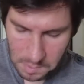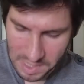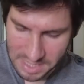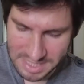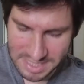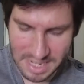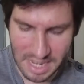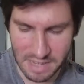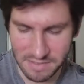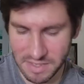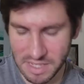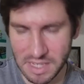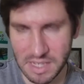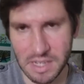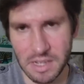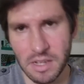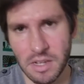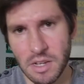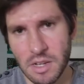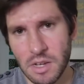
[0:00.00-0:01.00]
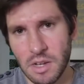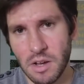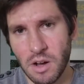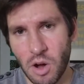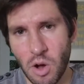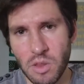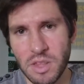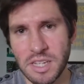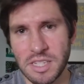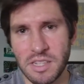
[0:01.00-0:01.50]
saving,
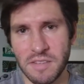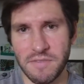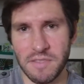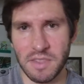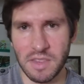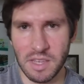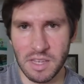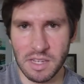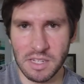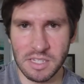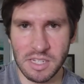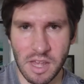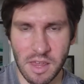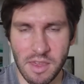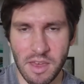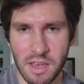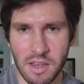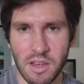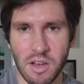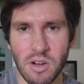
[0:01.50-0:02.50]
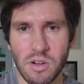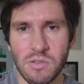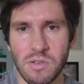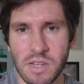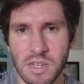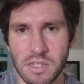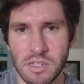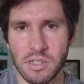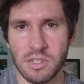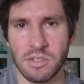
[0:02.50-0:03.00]
all these different things that go
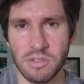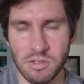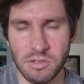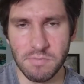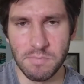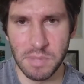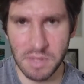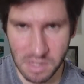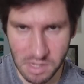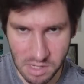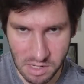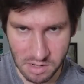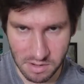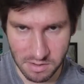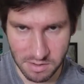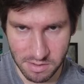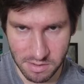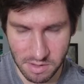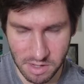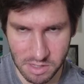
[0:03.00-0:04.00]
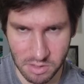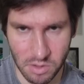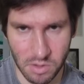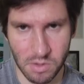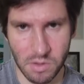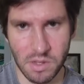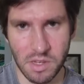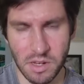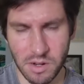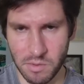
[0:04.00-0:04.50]
into being,
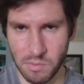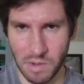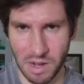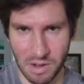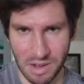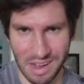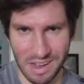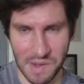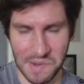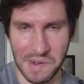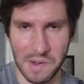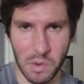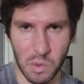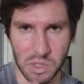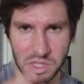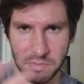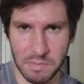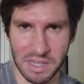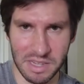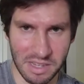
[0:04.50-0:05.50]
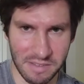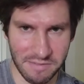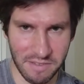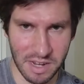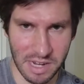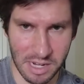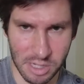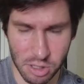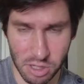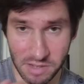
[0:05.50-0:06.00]
you know, ultimately
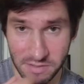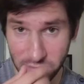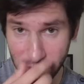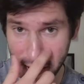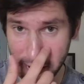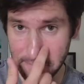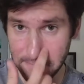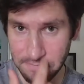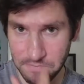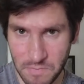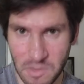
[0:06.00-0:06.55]
financially free.